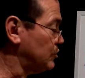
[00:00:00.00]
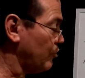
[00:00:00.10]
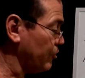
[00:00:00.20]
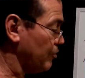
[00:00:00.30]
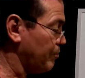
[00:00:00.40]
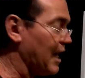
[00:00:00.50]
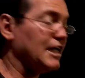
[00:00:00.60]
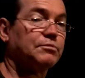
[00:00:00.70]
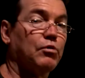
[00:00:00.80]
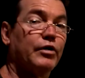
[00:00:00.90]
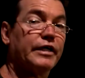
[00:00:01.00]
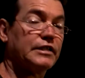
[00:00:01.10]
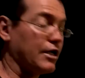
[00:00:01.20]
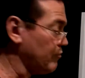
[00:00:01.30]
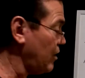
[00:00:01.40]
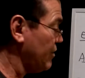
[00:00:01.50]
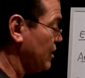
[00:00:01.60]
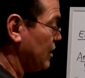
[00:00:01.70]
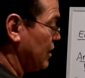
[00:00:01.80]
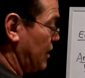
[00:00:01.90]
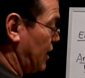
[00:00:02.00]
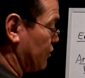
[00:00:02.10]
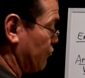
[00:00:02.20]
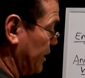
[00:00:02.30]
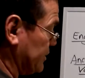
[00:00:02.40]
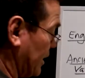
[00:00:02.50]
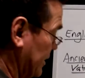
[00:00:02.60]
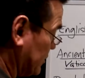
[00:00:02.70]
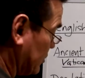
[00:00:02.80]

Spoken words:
or on your passport, etc., translates